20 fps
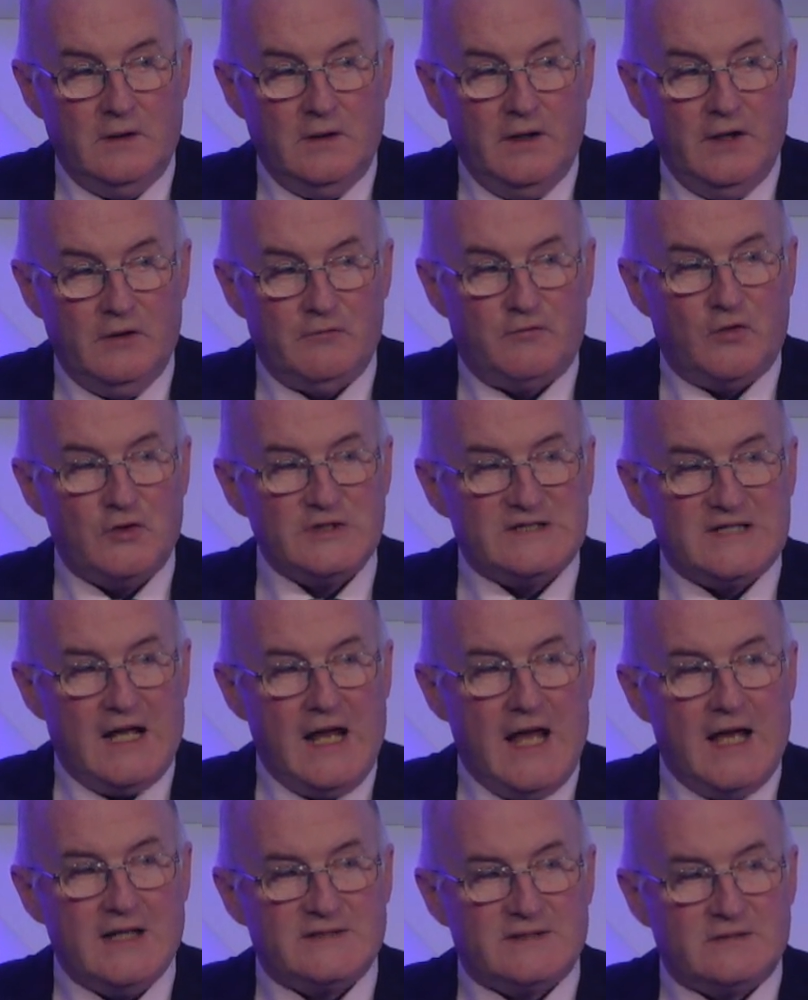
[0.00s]
In first
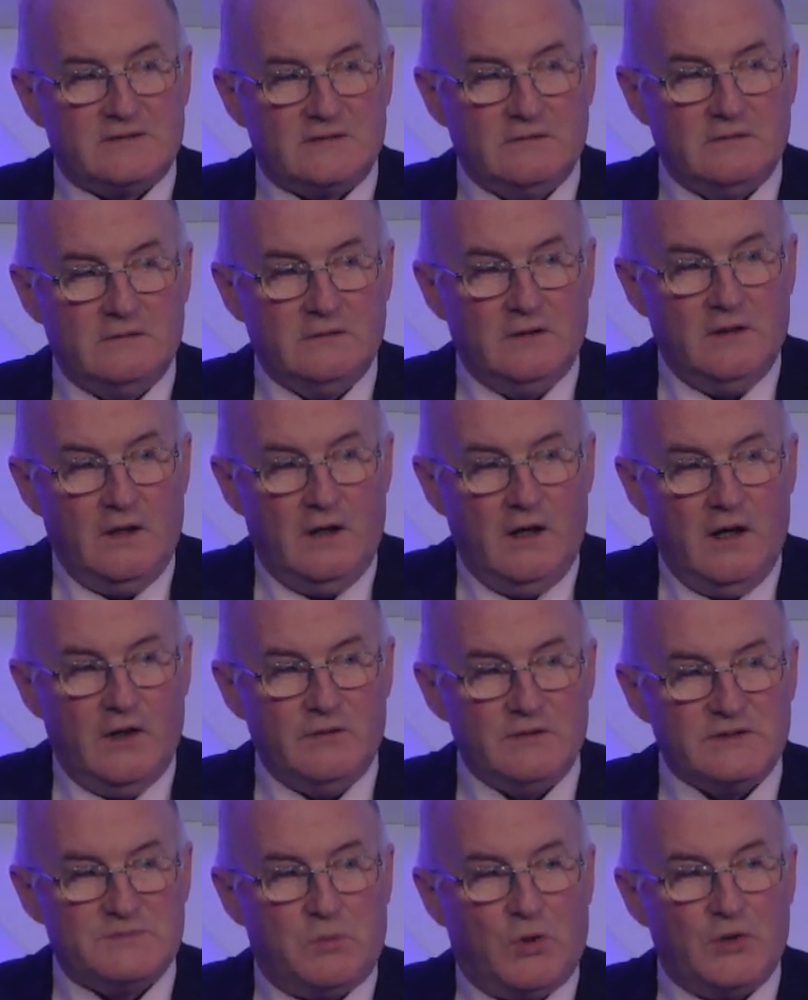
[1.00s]
class, I
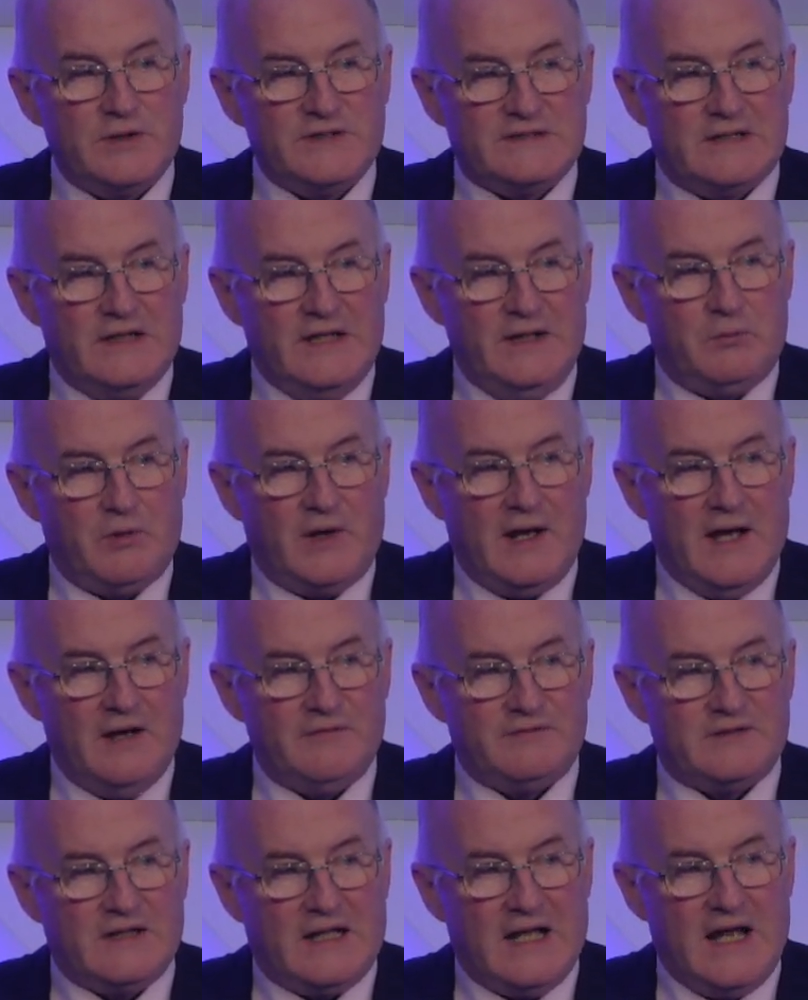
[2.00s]
was put asleep with
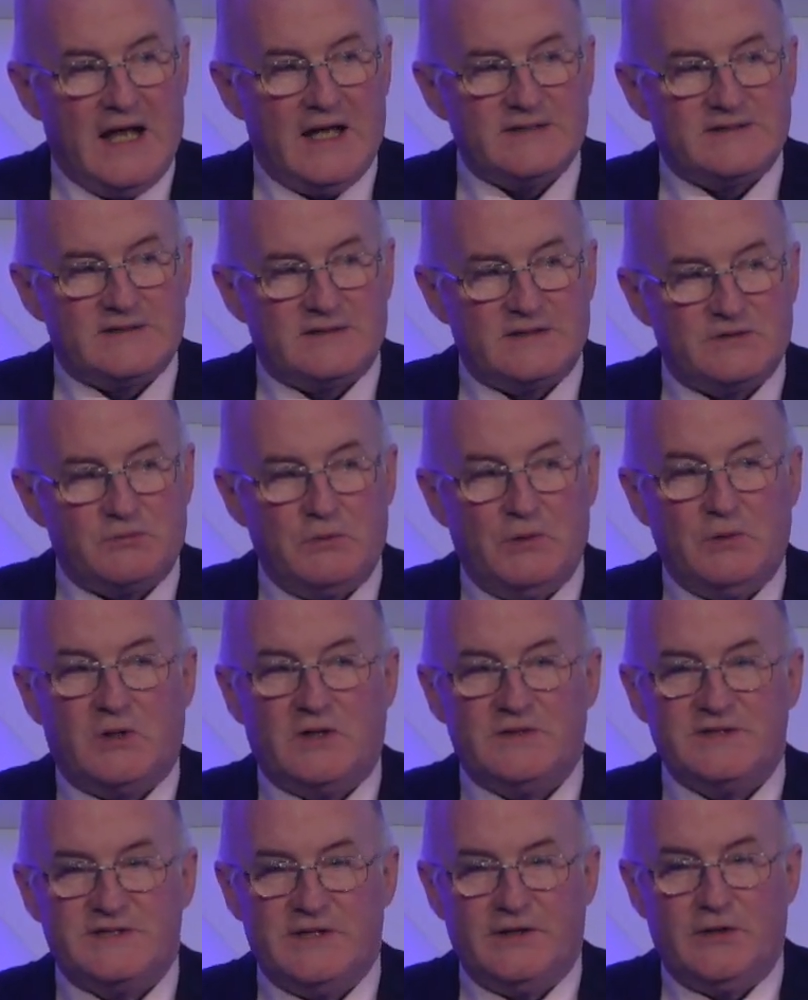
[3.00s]
half the class as we were
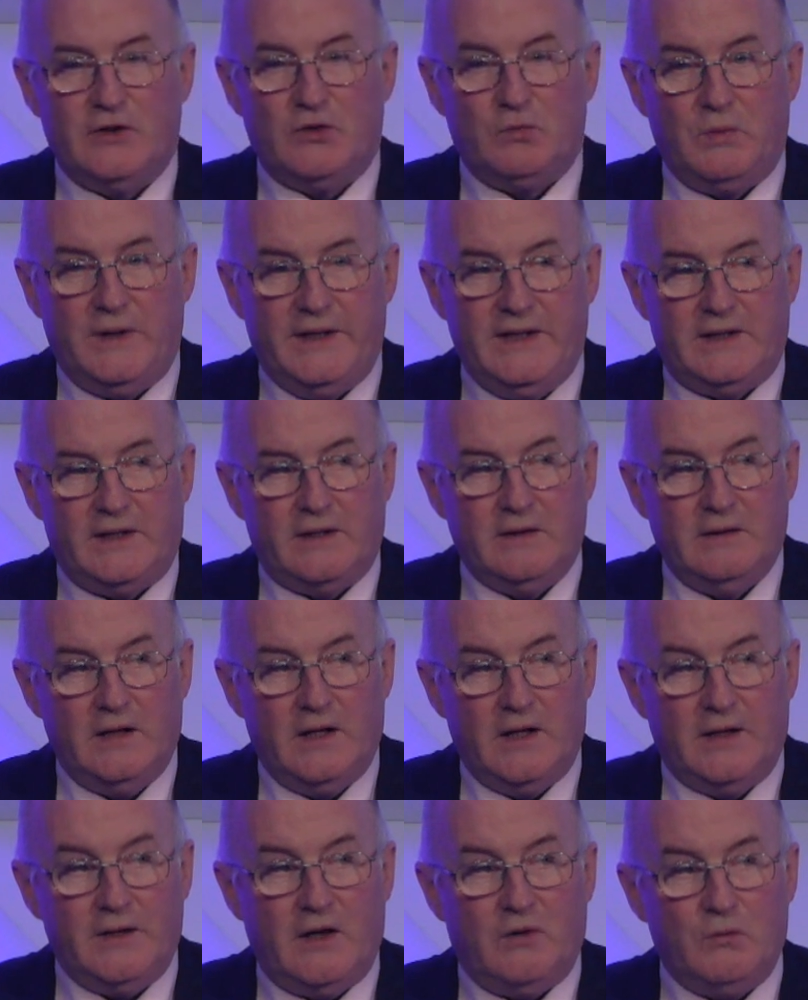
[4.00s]
considered weak
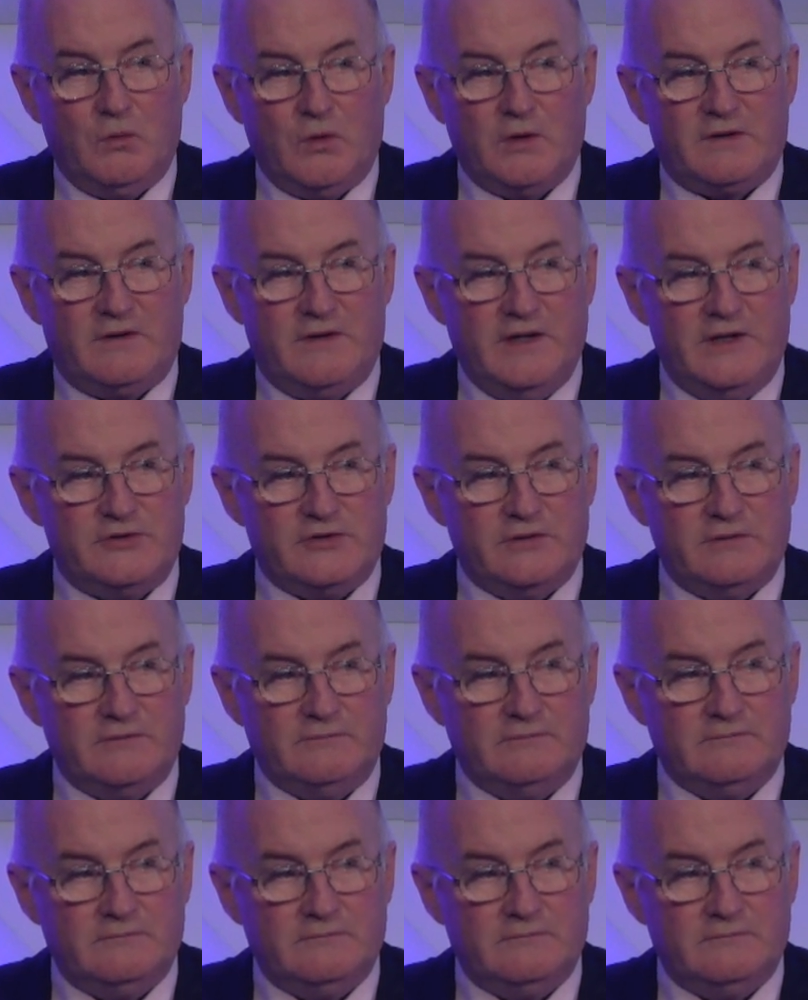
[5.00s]
and not worth teaching.